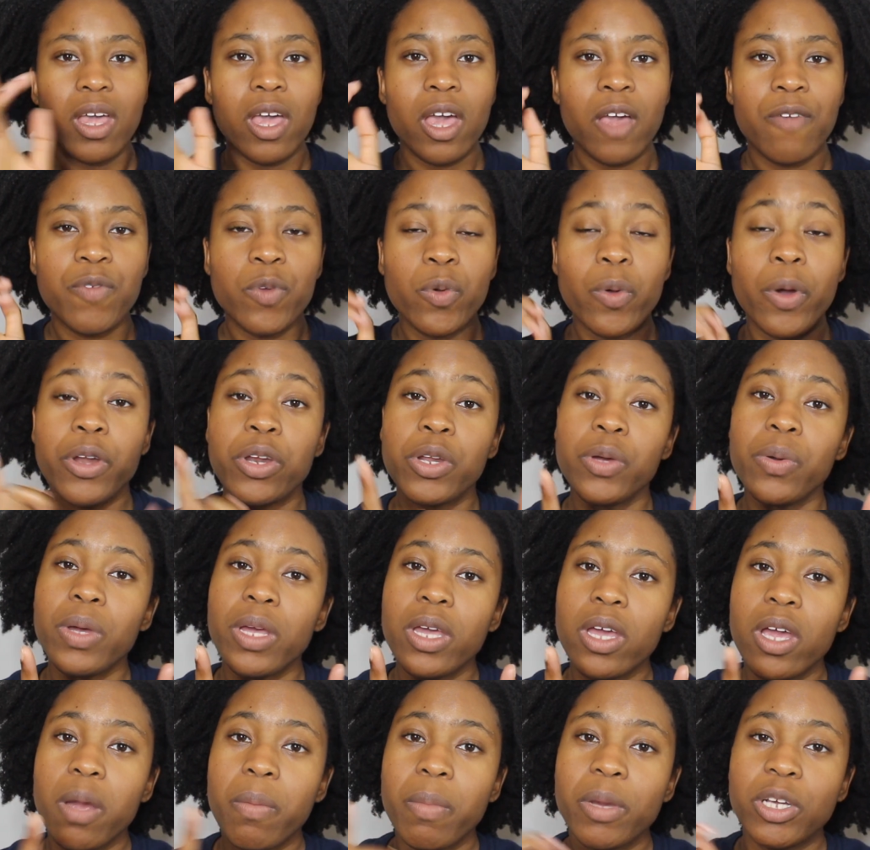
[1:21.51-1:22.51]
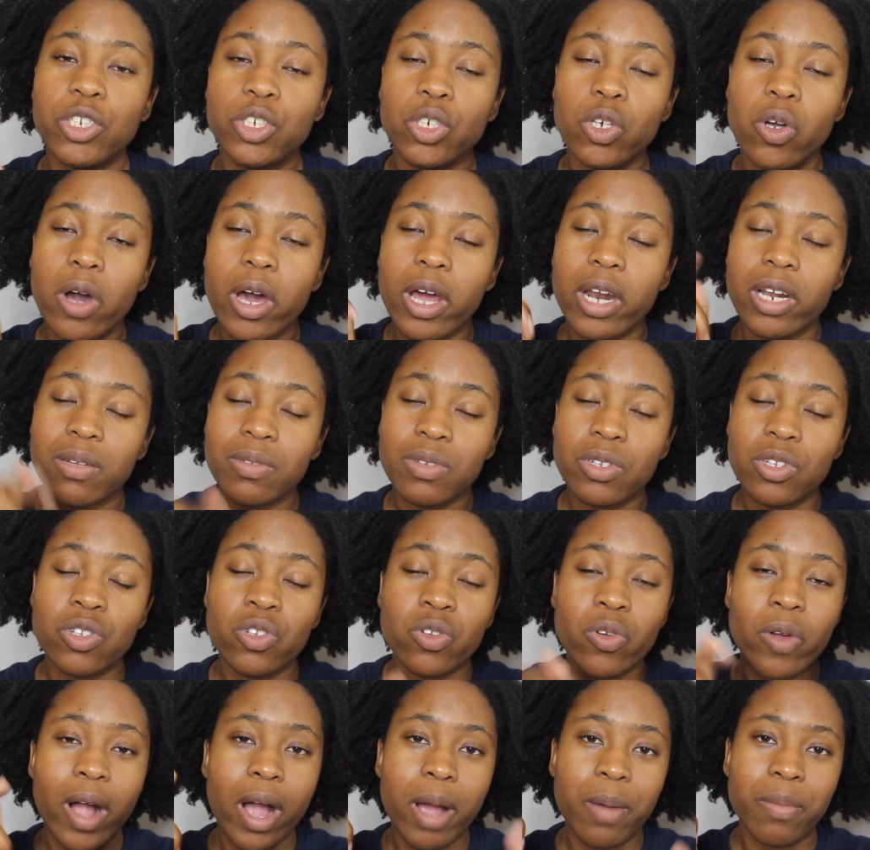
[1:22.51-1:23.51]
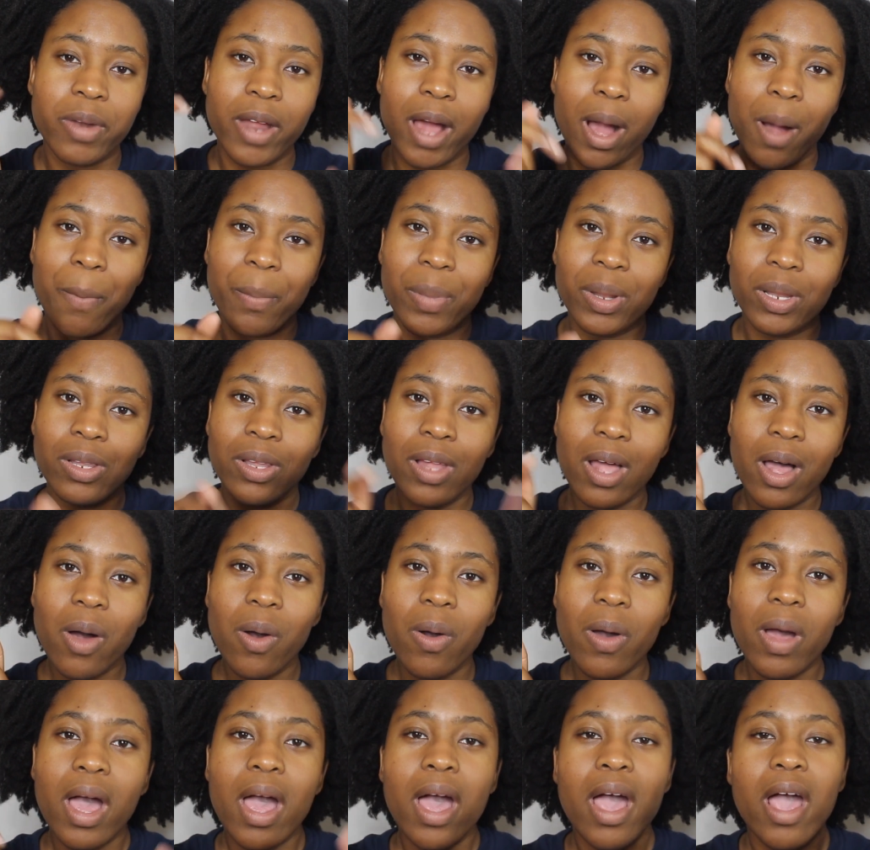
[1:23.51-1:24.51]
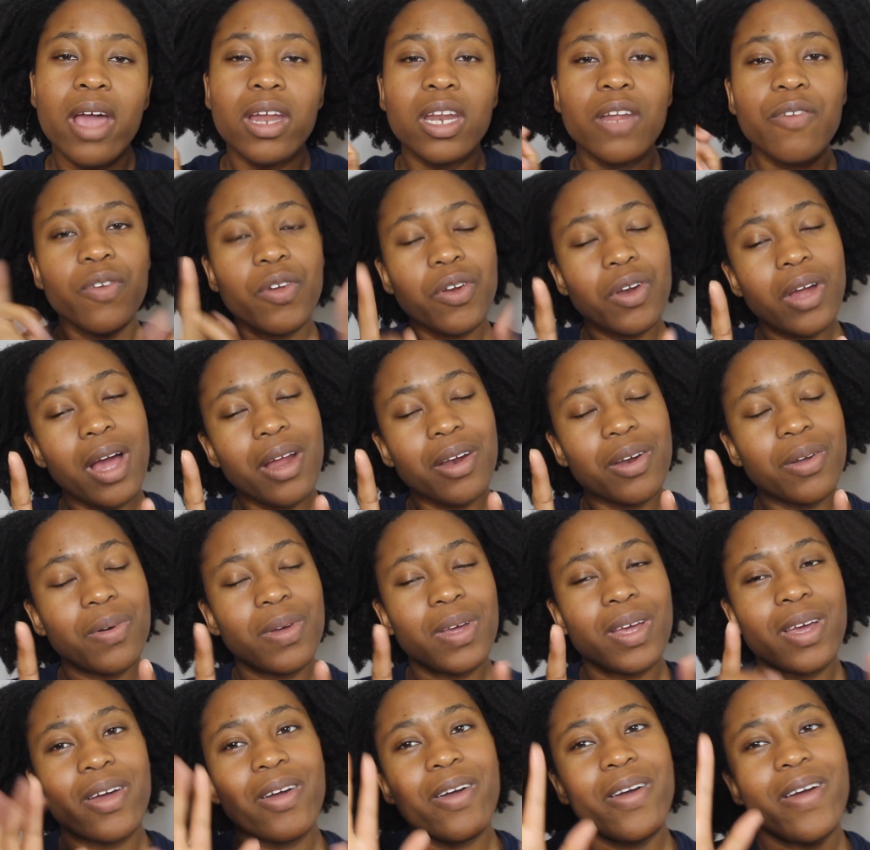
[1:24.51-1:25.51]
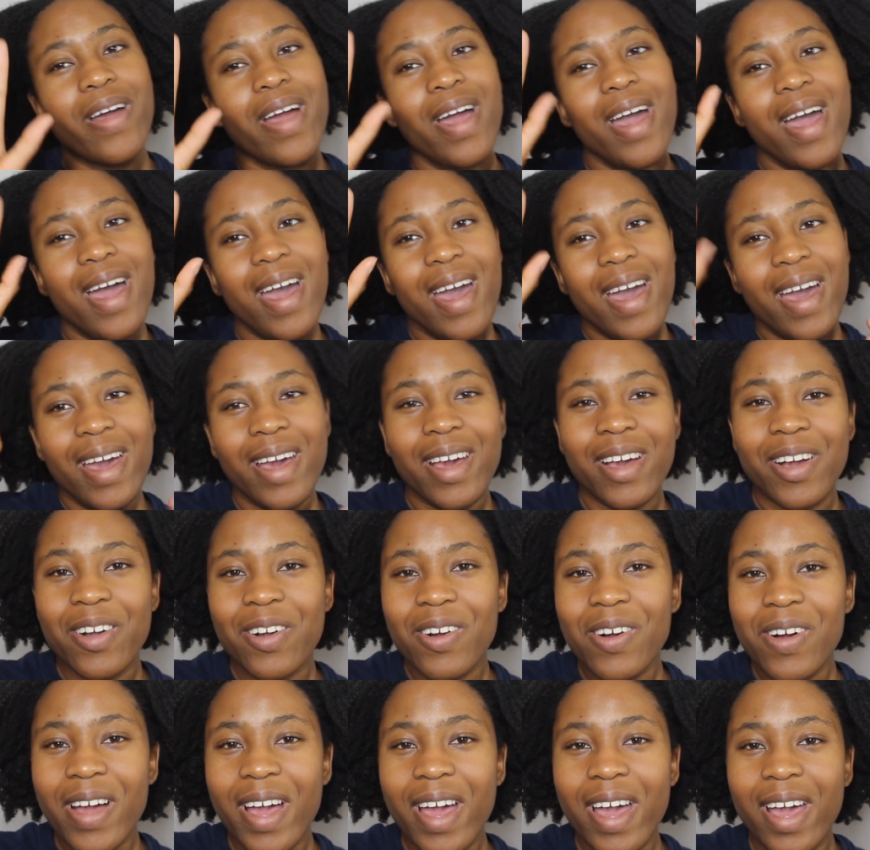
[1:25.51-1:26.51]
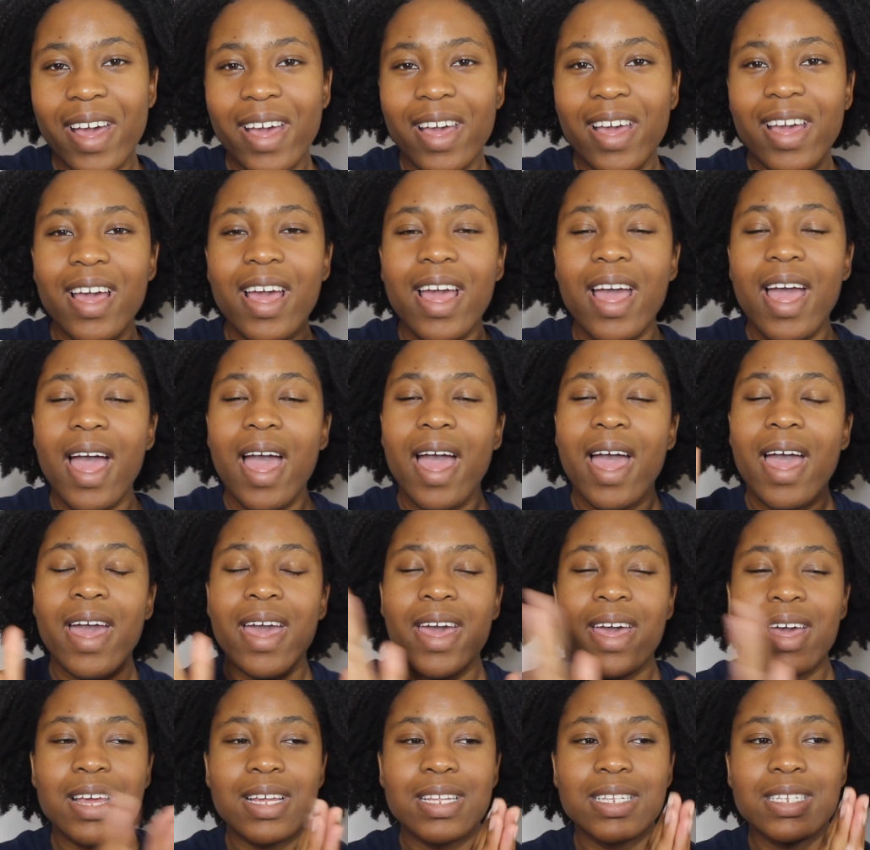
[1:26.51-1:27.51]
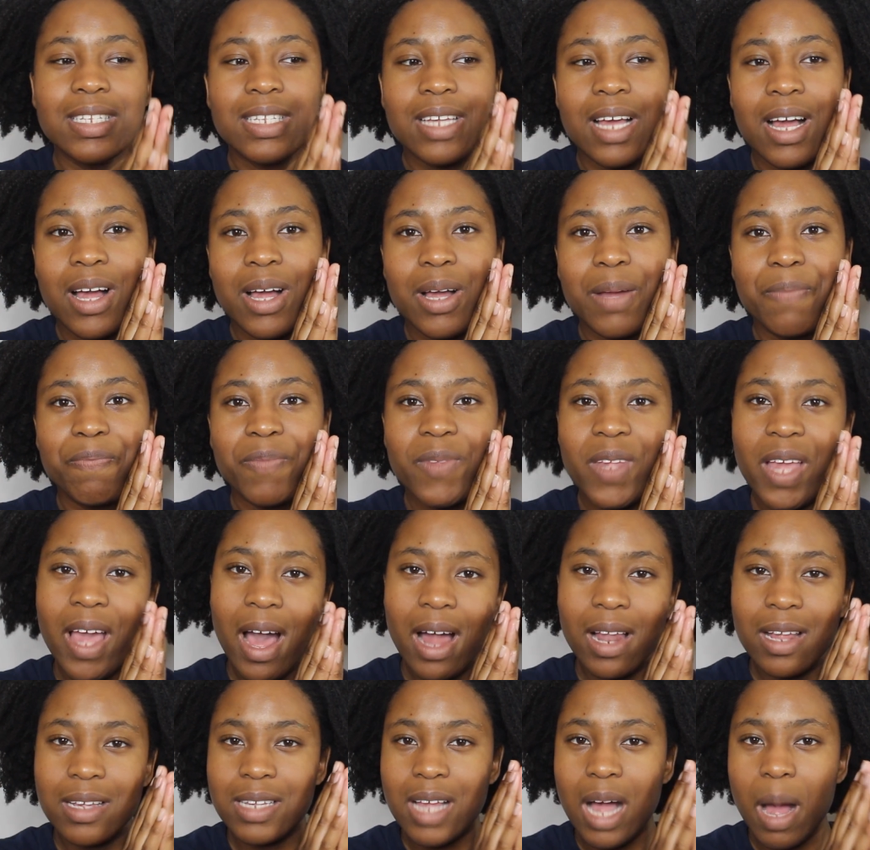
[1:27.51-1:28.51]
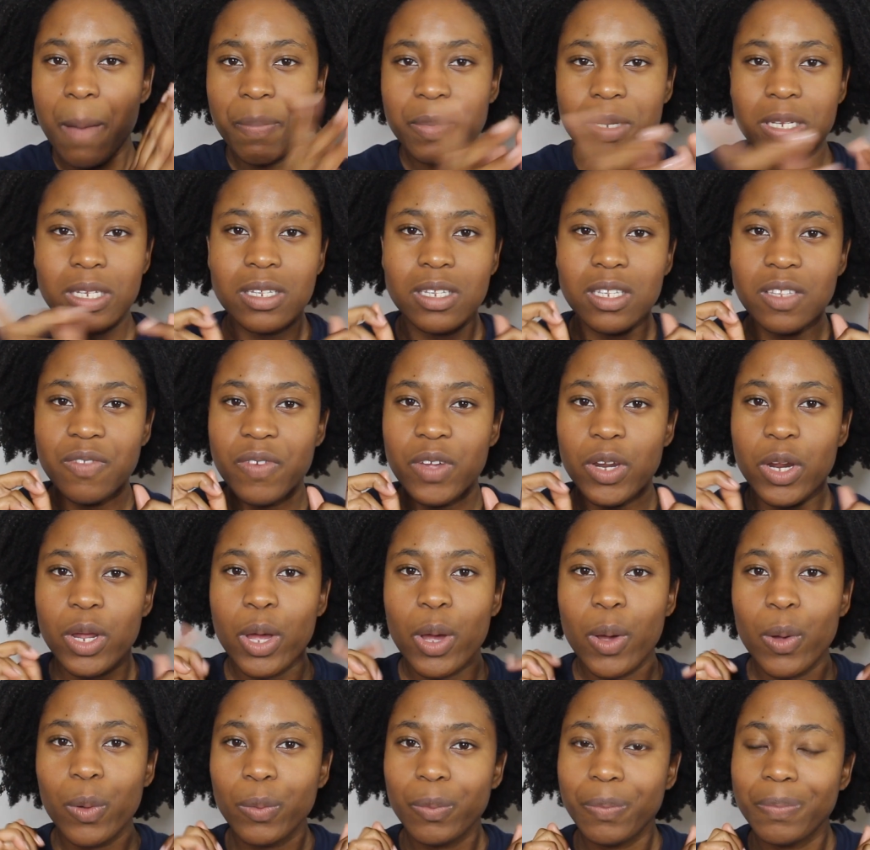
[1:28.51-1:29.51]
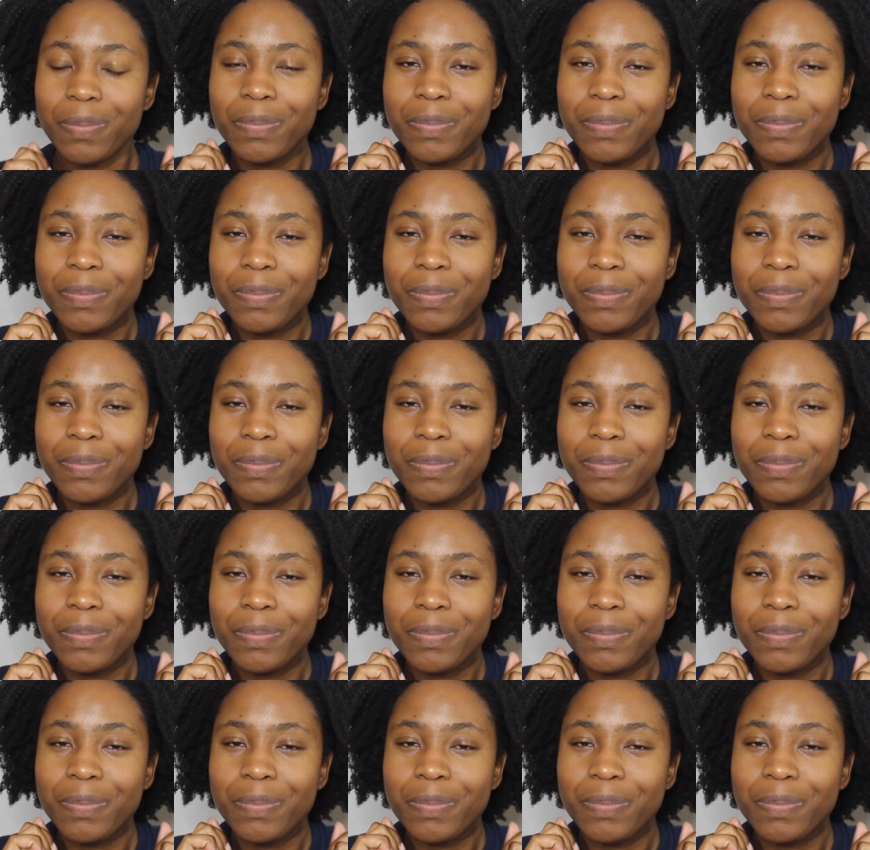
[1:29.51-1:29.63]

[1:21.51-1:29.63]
If you are new here, make sure you go ahead and subscribe down below. And if you're not new here, hey girl, hey. And yeah, let's hop into this video.